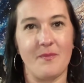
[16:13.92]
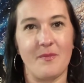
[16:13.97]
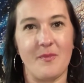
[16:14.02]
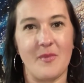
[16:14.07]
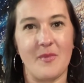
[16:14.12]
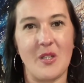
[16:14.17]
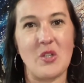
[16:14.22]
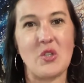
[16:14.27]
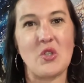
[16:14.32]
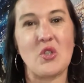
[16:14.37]

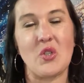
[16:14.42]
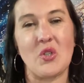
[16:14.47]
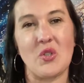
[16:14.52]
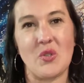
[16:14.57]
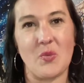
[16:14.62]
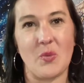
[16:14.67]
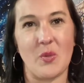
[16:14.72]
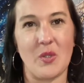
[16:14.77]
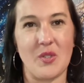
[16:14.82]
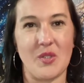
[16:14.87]
Your
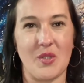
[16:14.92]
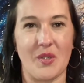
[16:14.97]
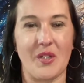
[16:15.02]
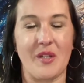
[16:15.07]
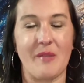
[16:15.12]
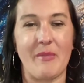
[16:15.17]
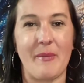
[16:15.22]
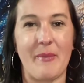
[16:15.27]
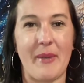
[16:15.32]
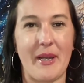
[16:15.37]
shirt's words are gonna
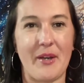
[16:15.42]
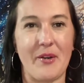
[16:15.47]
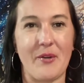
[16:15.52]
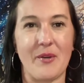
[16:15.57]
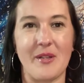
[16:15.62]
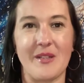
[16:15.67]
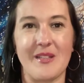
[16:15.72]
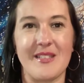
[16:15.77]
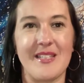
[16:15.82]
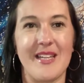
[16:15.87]
be
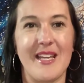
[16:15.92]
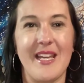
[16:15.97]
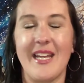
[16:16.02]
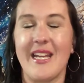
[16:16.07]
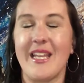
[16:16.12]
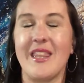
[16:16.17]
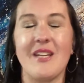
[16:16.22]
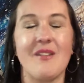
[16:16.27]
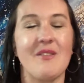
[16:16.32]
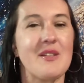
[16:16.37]
backwards.
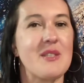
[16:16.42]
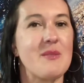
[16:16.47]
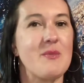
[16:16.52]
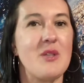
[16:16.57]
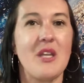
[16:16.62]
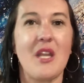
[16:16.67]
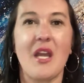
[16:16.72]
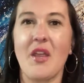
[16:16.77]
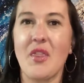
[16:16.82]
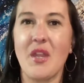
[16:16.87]
And there is
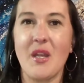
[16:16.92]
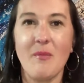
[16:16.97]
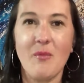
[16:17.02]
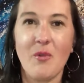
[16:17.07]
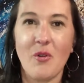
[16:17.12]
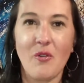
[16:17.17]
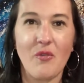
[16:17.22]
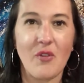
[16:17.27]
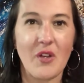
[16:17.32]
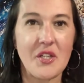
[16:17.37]
nothing
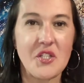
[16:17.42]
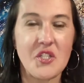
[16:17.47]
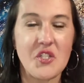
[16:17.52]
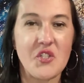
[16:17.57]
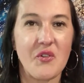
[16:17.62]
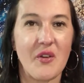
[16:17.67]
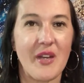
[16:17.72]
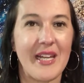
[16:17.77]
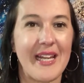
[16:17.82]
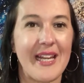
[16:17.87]
more
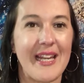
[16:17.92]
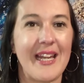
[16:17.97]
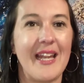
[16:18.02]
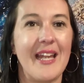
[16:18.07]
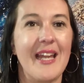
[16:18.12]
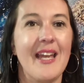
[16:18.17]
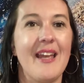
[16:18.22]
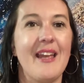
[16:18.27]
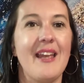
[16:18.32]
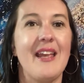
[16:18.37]

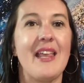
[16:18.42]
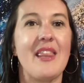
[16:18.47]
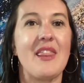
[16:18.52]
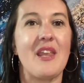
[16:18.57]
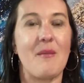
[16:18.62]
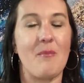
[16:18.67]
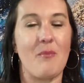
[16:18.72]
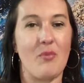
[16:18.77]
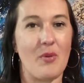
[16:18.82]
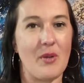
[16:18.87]
frustrating
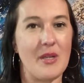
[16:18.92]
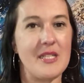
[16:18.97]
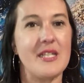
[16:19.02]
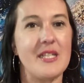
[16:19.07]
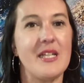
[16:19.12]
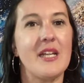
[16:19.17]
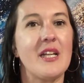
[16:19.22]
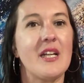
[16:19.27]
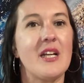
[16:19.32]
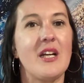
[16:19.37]
than
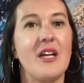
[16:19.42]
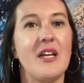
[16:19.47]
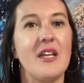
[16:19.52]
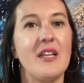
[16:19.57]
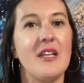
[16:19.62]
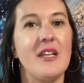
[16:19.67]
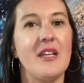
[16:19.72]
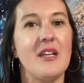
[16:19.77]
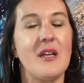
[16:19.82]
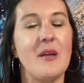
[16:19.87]
printing it
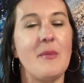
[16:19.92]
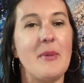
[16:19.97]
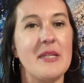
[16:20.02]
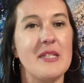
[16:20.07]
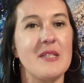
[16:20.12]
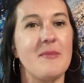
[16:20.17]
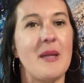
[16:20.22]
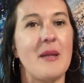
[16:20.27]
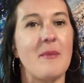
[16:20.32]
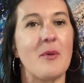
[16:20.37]
on a piece
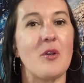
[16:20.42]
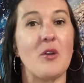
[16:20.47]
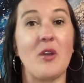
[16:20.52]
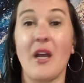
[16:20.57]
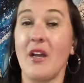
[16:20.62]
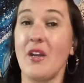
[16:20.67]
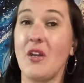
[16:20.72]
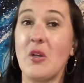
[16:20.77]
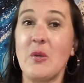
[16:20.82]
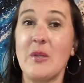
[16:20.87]
of paper,
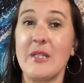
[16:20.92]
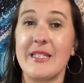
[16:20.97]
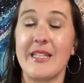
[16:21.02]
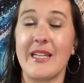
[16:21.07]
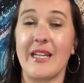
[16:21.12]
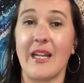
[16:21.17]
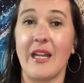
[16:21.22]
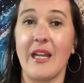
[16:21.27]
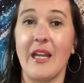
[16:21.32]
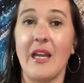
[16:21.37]
not
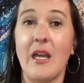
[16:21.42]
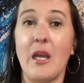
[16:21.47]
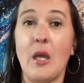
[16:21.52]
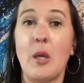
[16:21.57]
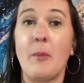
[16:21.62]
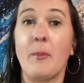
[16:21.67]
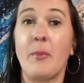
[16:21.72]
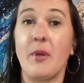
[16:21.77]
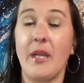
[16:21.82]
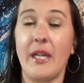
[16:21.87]
noticing,
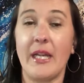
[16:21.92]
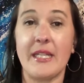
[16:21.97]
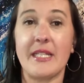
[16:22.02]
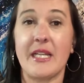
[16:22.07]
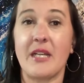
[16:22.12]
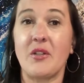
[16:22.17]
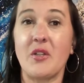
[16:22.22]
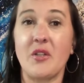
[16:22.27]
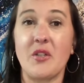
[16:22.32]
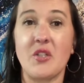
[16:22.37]
putting it
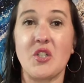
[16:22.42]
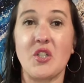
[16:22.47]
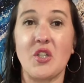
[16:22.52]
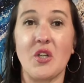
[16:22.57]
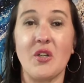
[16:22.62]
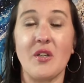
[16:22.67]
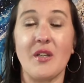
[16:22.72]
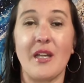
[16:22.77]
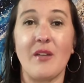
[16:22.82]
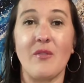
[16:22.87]
down on the
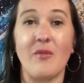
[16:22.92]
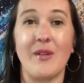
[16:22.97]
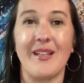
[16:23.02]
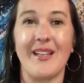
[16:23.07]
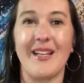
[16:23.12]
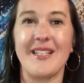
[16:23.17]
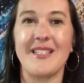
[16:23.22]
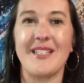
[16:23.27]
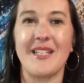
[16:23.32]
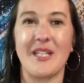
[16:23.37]
shirt and
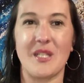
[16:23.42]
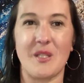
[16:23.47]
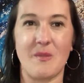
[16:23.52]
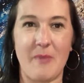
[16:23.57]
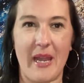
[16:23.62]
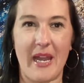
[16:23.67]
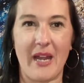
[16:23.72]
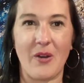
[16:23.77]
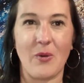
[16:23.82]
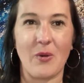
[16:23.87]
realizing it's
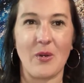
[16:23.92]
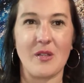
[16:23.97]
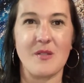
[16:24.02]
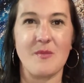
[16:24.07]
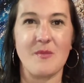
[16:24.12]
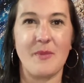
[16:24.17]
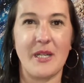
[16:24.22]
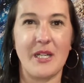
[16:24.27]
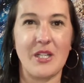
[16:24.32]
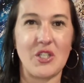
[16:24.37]
backwards
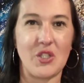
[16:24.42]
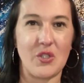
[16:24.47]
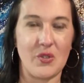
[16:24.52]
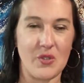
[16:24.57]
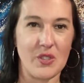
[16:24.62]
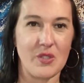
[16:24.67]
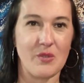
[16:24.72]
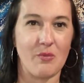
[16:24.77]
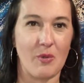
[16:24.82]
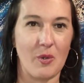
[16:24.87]
because you
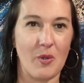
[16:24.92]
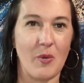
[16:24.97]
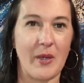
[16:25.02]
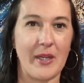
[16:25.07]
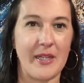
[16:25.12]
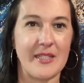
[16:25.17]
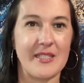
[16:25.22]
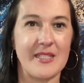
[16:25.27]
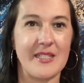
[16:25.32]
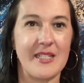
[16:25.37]
just
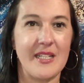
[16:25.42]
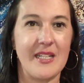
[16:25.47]
ruined